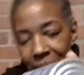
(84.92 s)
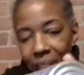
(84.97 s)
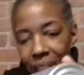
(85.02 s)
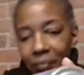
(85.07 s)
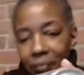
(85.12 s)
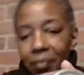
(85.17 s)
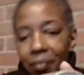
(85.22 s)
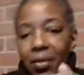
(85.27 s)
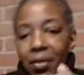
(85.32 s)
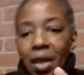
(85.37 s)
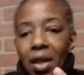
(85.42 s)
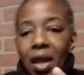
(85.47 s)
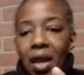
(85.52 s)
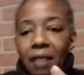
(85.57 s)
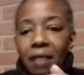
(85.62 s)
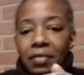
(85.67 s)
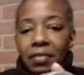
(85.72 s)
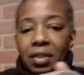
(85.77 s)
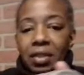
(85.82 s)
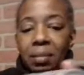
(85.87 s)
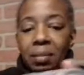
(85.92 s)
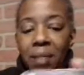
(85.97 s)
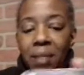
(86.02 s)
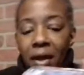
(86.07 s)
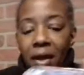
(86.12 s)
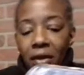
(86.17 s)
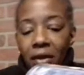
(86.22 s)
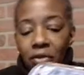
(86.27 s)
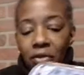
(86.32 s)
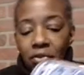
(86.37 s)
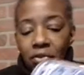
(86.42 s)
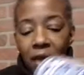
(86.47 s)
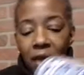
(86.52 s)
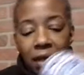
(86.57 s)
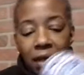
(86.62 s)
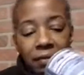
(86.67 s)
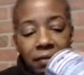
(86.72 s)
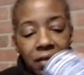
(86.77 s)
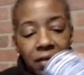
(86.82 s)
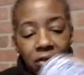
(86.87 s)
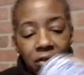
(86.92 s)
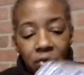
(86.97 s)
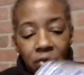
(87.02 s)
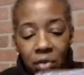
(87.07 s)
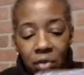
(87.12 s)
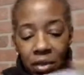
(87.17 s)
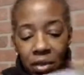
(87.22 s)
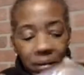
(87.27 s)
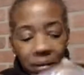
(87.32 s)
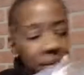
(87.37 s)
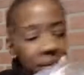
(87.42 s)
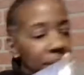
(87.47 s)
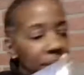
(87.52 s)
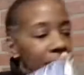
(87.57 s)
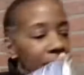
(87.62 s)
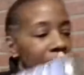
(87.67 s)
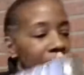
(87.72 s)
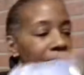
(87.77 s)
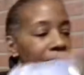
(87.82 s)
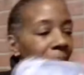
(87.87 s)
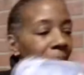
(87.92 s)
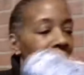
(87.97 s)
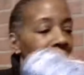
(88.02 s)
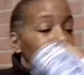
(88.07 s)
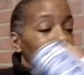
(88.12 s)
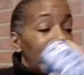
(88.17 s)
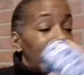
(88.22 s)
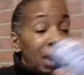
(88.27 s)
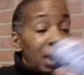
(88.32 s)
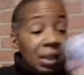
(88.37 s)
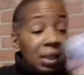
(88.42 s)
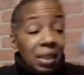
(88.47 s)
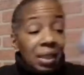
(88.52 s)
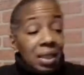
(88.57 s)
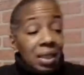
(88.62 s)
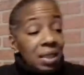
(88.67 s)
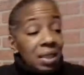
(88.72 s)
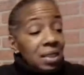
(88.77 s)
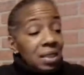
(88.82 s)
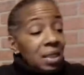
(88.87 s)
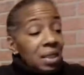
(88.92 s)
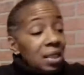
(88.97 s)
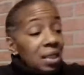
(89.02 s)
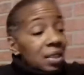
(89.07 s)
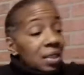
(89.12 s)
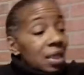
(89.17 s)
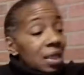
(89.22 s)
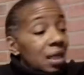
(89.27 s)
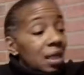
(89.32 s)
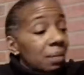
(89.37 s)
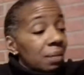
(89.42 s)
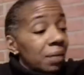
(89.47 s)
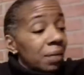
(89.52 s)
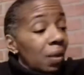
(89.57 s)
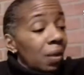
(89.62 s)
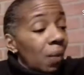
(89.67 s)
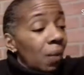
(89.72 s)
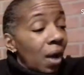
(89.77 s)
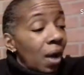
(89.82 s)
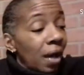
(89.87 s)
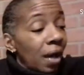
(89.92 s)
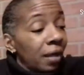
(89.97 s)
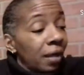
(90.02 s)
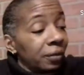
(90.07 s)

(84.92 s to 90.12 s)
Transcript: I have to get back on track eventually, but I think it's going to take me a while.